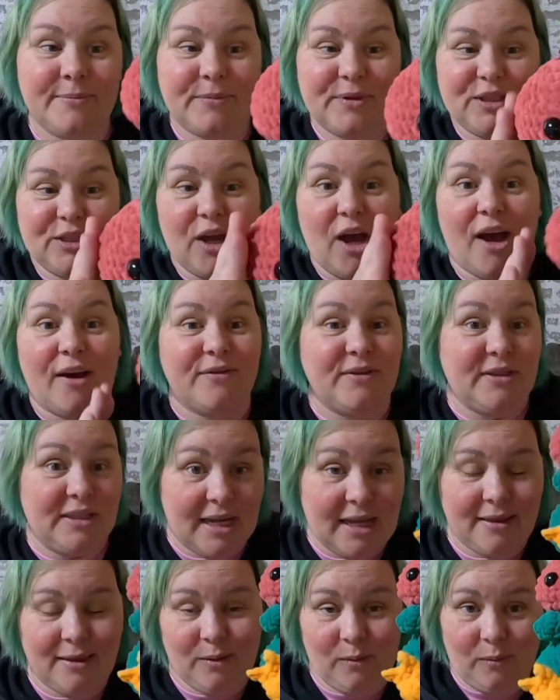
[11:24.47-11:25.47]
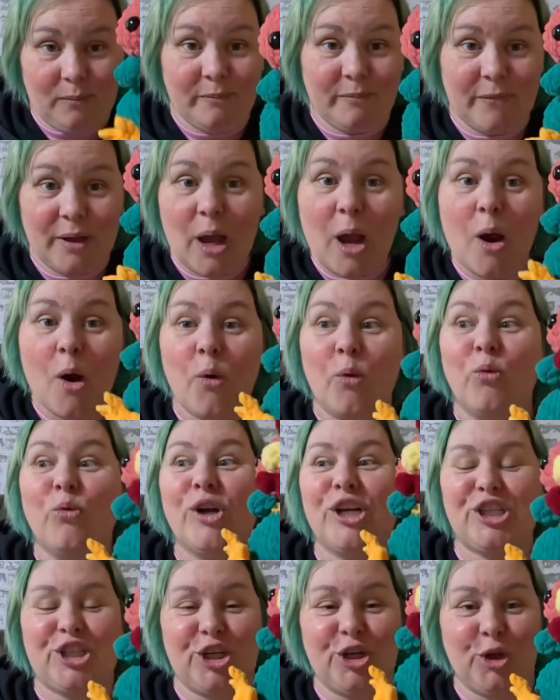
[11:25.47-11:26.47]
soft in the
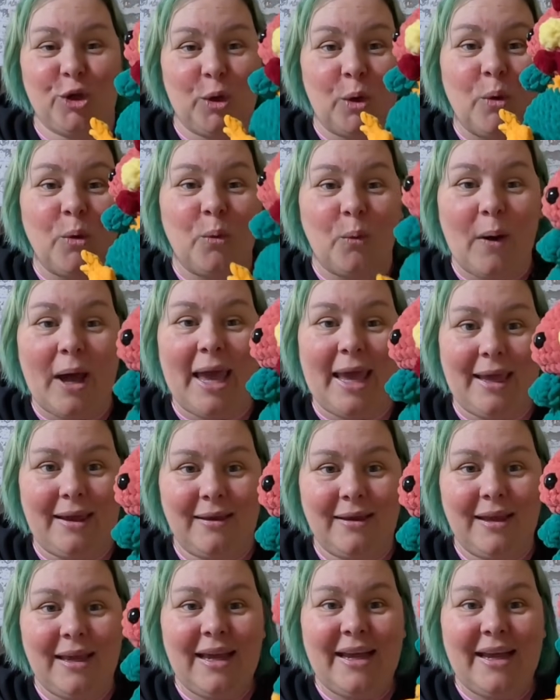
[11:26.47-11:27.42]
original way,